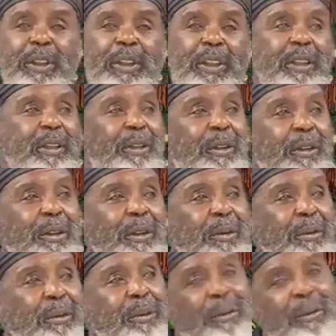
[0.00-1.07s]
you
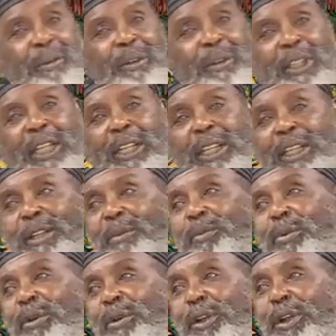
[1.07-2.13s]
know, they either
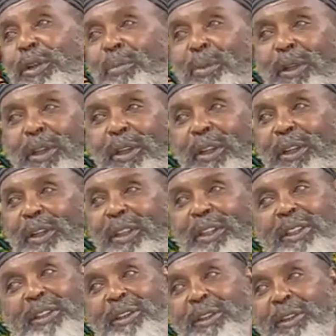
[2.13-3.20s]
pull the plug or,
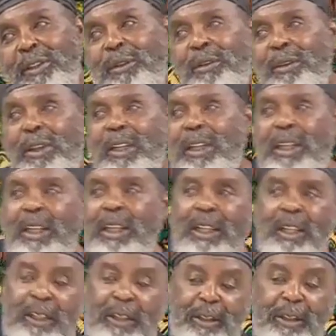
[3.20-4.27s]
you know,
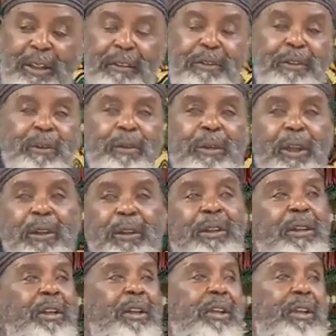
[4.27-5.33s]
if you
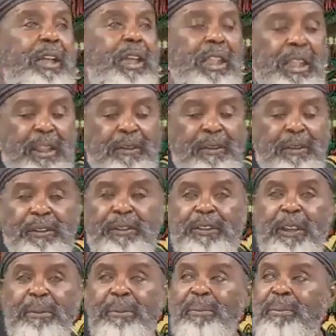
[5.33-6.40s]
hurting, they give you
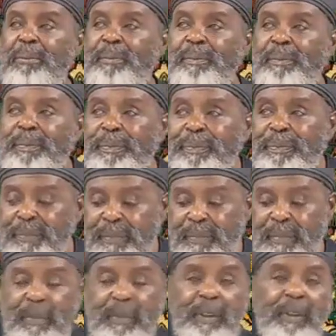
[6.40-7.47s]
something.
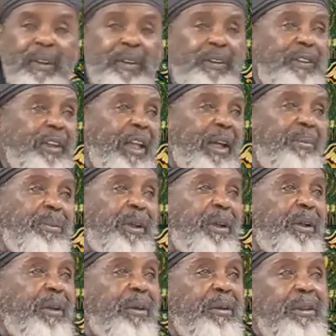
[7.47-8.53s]
Stop the
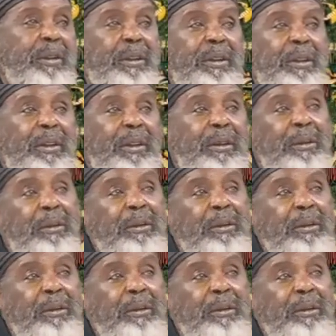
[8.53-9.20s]
hurt, you know.